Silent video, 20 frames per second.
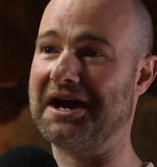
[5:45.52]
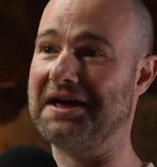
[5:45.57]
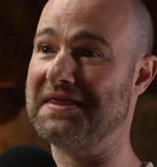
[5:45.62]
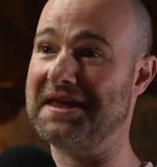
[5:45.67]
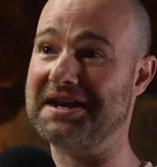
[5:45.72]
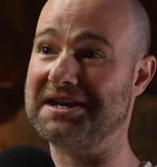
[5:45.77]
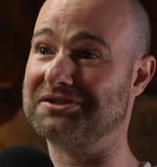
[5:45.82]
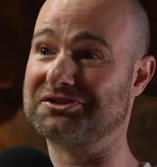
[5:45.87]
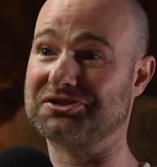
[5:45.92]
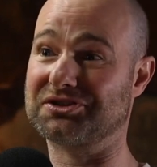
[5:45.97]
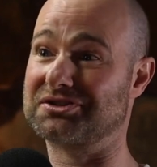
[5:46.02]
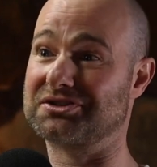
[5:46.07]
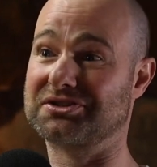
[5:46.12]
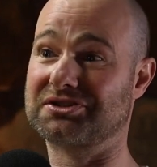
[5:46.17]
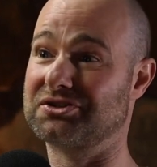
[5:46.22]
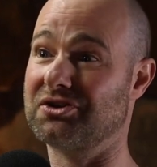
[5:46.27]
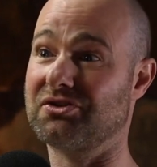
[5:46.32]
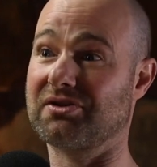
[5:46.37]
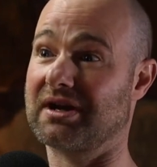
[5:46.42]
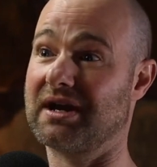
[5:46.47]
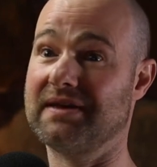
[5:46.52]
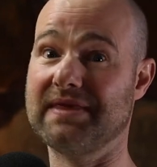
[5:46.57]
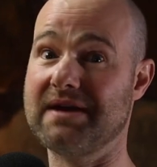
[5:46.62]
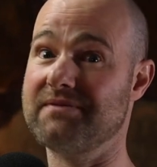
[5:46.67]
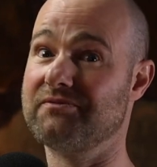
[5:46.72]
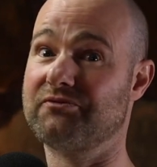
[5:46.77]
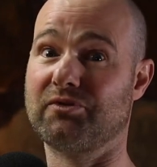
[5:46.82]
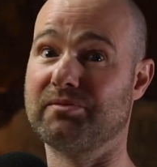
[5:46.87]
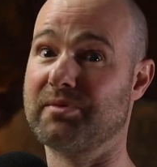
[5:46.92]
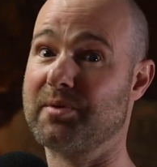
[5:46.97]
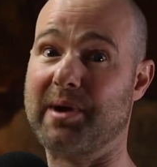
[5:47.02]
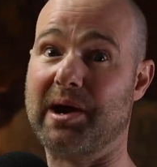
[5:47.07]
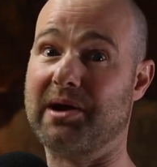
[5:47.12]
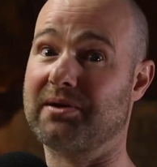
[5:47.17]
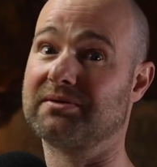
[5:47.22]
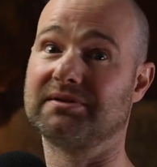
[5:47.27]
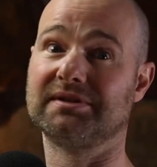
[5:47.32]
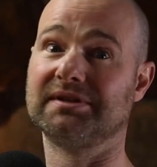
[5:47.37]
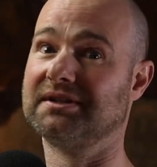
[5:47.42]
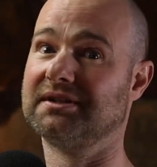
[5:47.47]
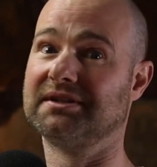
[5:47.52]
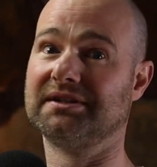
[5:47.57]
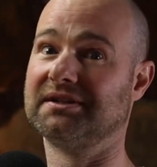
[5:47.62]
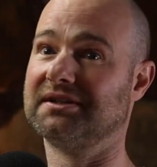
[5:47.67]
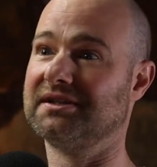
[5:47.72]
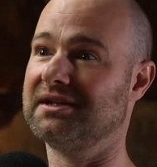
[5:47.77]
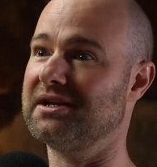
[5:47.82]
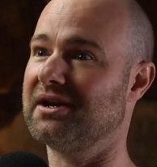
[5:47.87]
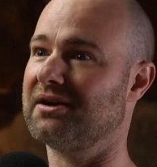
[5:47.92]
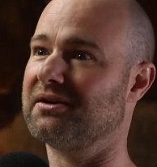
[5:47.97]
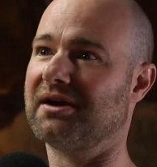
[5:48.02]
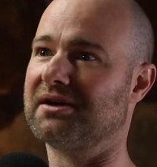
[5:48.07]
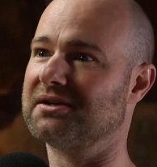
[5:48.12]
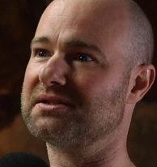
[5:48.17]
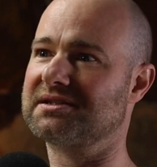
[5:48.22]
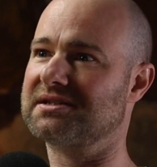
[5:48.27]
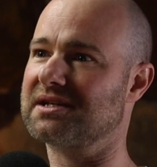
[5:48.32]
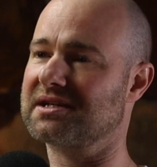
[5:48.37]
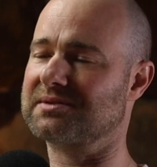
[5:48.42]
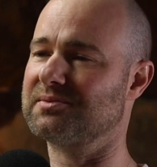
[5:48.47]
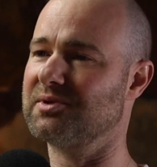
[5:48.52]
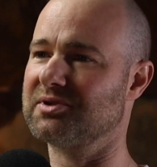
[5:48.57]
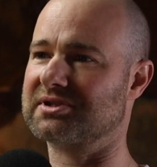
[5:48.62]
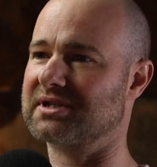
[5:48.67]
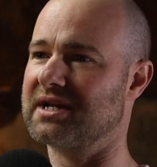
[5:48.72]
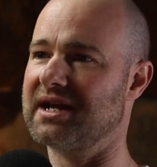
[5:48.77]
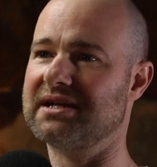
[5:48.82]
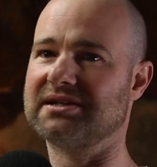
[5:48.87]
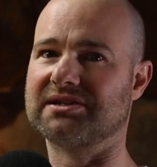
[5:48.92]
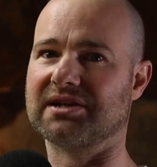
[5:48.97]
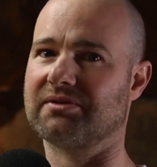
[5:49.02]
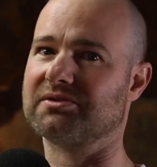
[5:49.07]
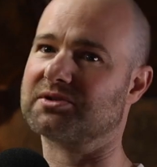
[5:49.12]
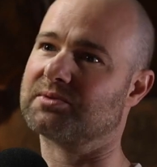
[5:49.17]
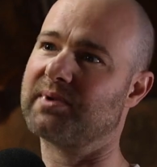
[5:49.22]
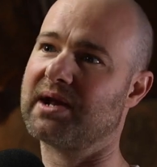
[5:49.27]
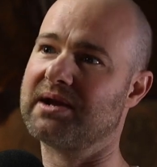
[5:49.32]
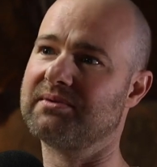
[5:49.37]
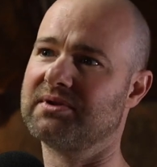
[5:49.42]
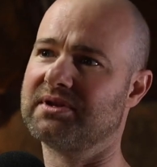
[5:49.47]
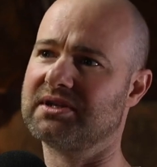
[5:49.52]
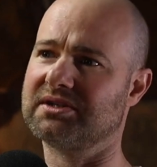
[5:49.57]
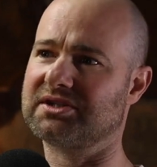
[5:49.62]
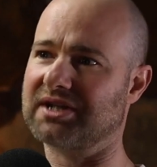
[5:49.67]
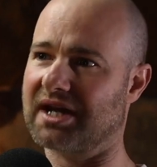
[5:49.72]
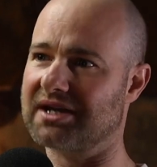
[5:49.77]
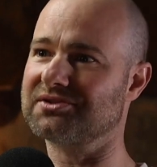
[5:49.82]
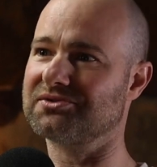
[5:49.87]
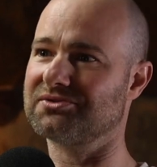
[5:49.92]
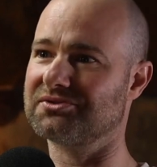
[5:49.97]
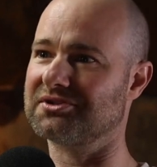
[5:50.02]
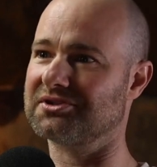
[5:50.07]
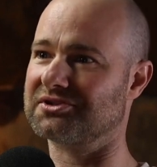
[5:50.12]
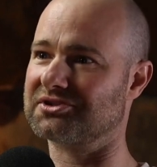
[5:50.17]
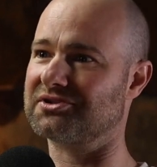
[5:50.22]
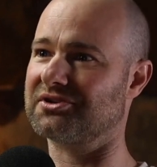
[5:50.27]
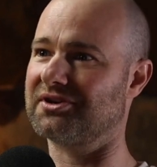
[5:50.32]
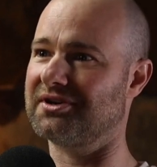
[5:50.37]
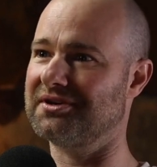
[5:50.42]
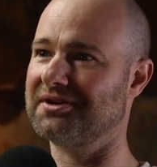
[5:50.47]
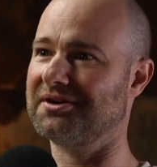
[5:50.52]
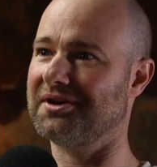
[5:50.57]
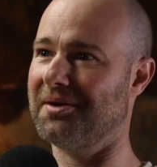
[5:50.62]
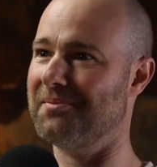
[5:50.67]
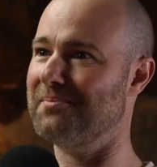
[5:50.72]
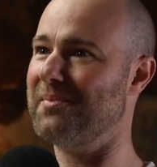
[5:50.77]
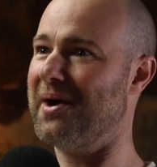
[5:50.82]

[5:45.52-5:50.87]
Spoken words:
And then it just stuck. And then from about, 6 months later, I was playing with a jazz orchestra on